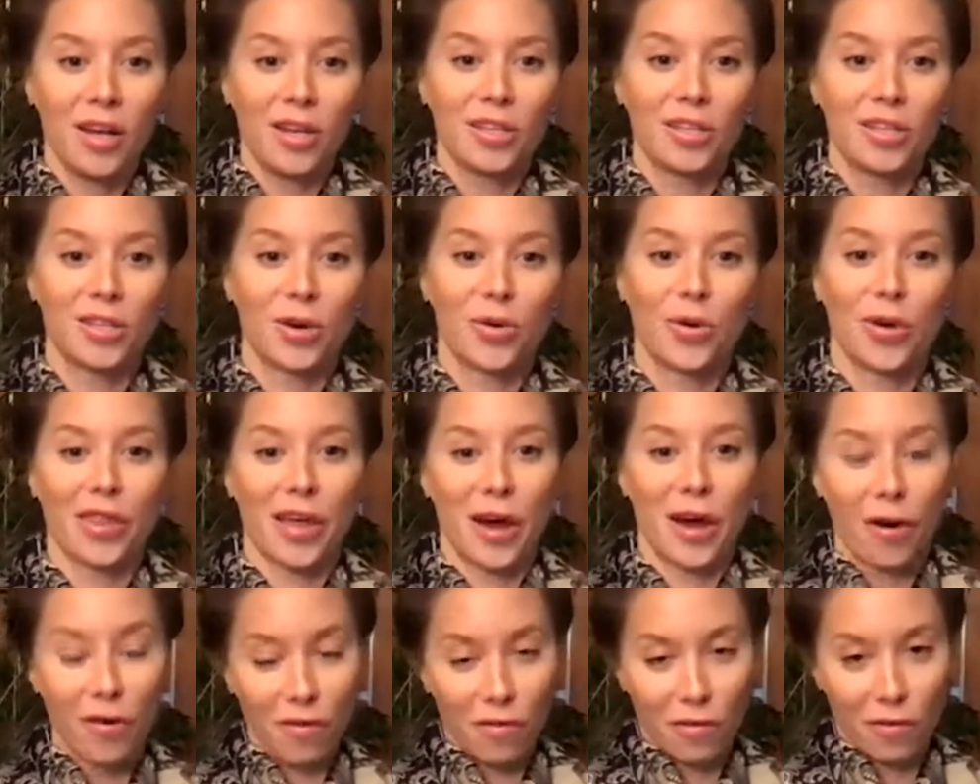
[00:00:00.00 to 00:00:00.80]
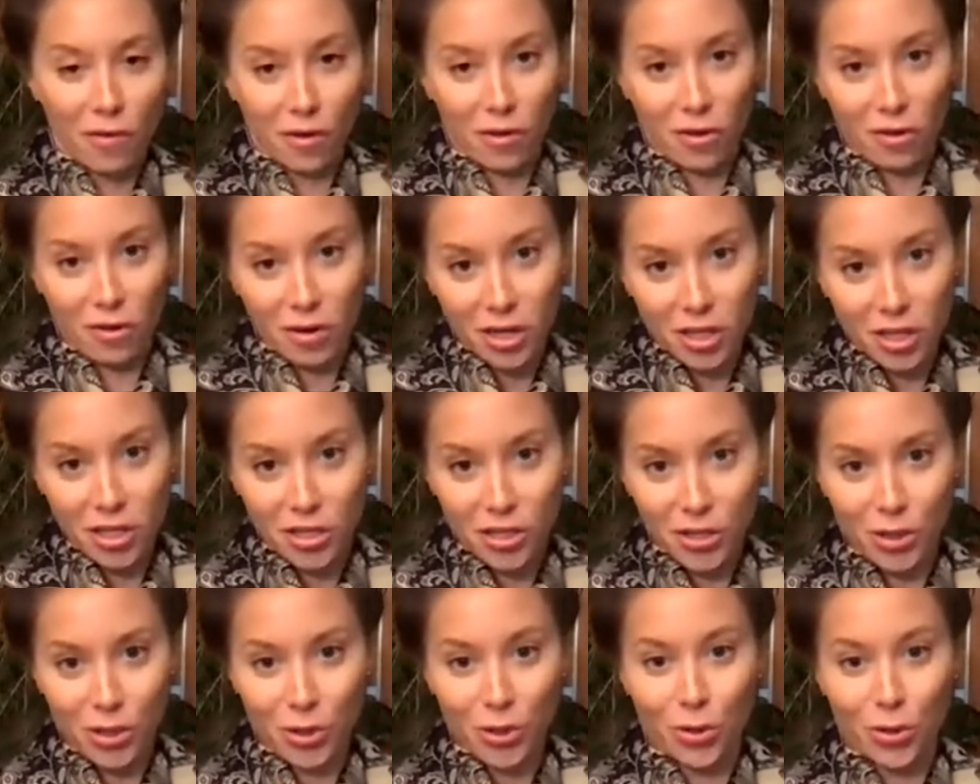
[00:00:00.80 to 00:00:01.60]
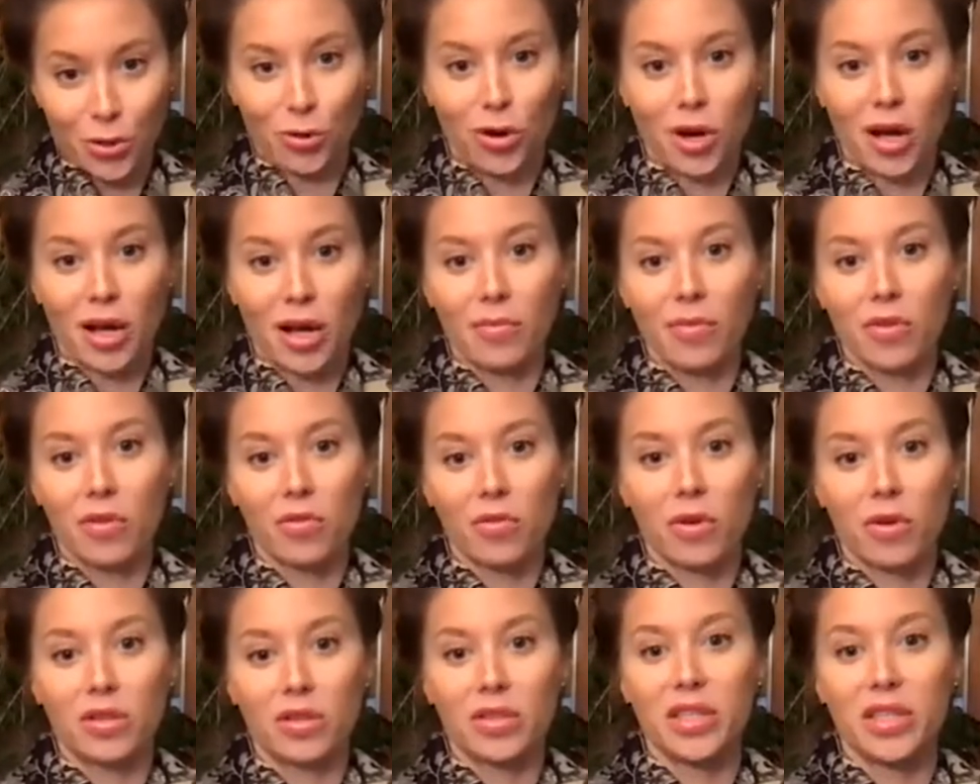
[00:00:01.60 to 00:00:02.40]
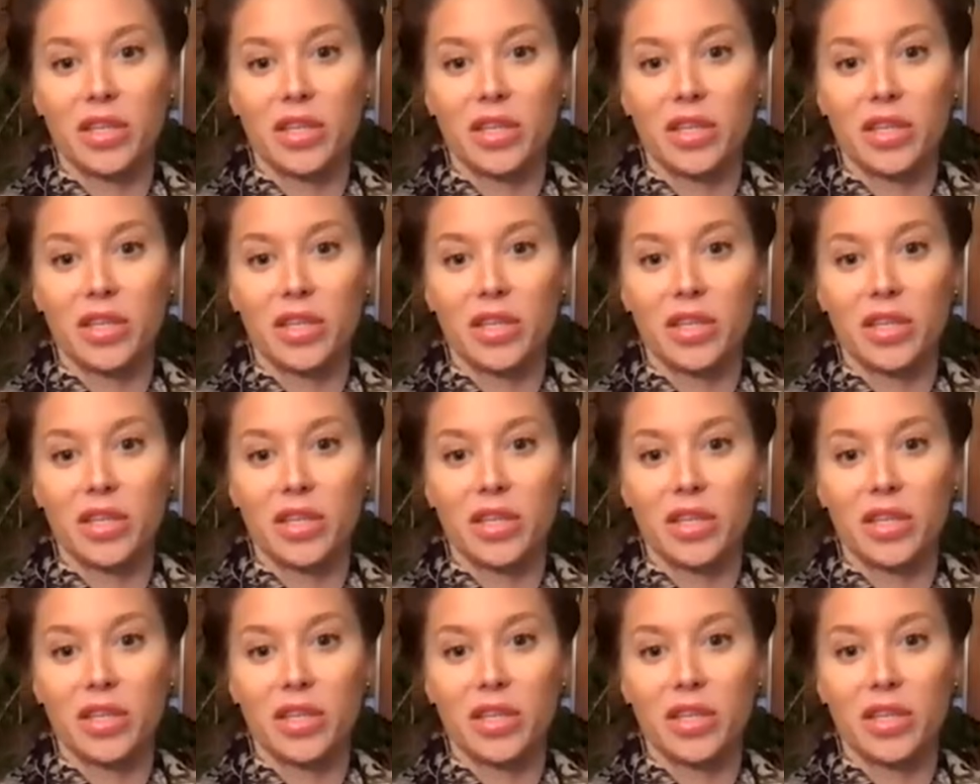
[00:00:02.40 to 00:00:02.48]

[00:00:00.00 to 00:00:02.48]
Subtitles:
So without further ado, I'm thrilled